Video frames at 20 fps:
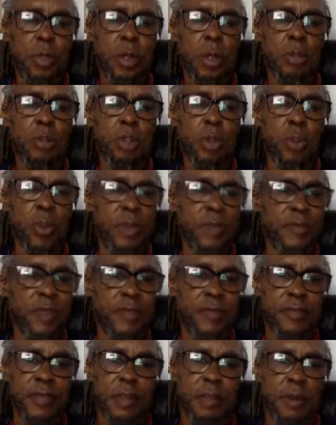So we've
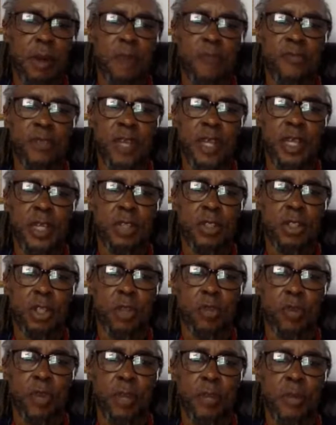given them off-takers
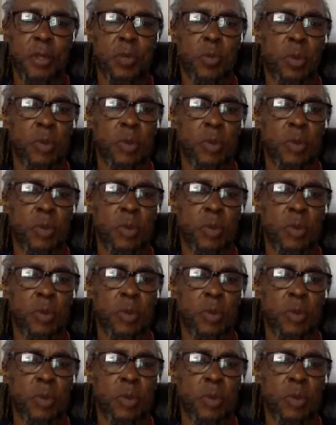agreement.